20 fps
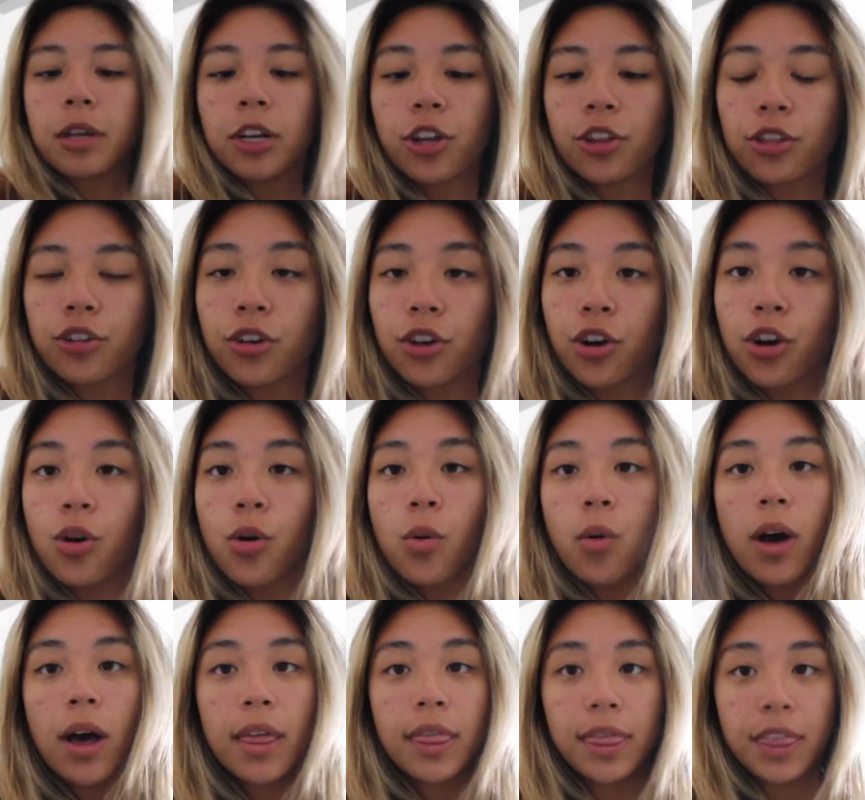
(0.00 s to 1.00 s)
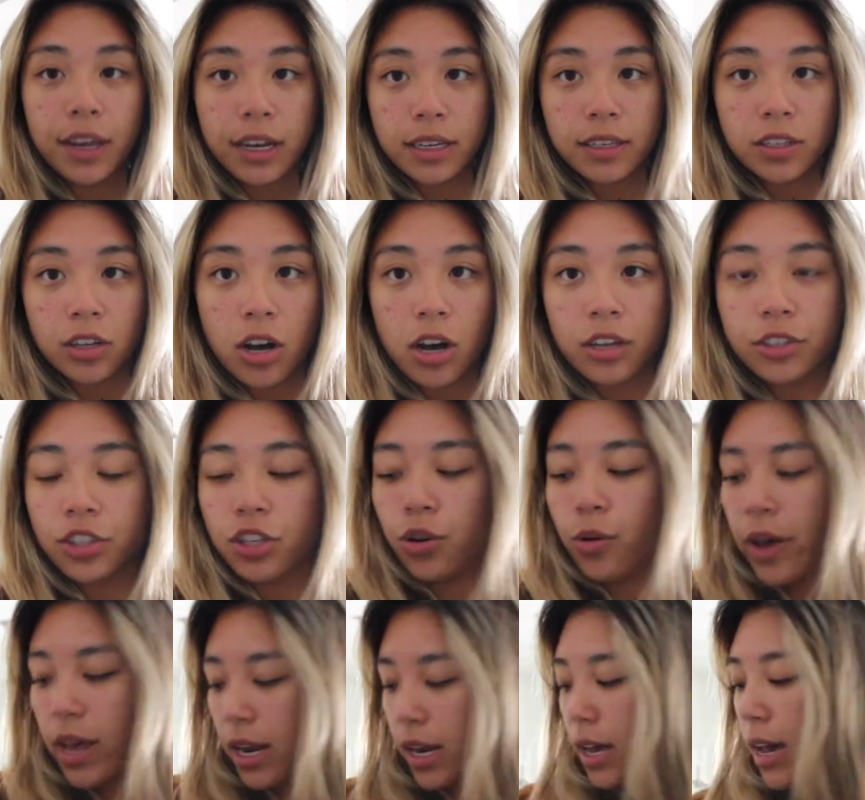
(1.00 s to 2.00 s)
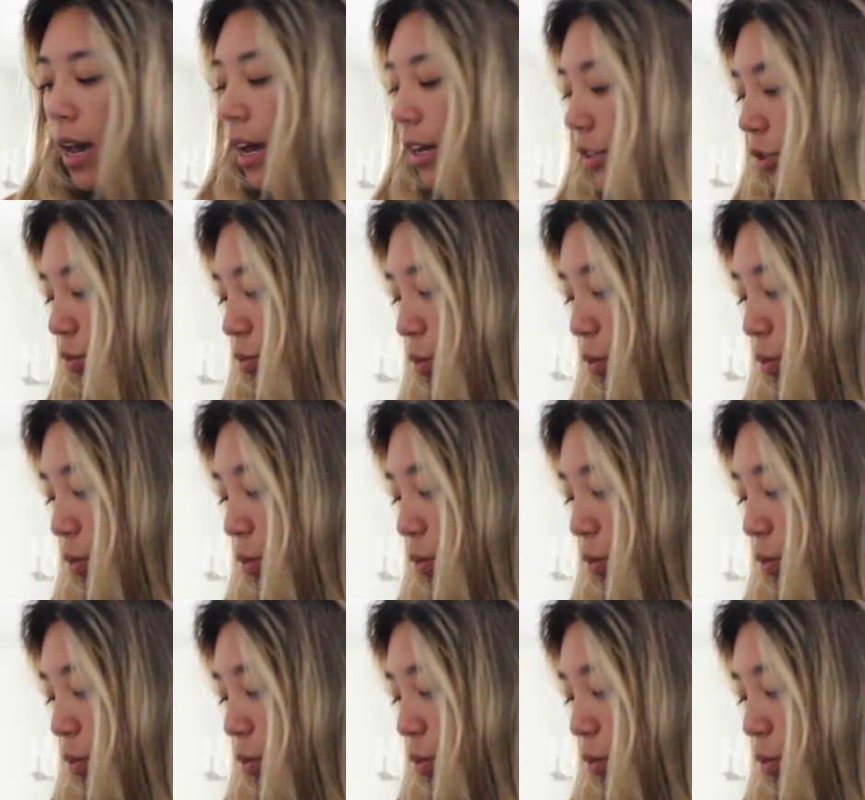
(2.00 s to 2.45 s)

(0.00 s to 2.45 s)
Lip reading: gonna throw this also in it as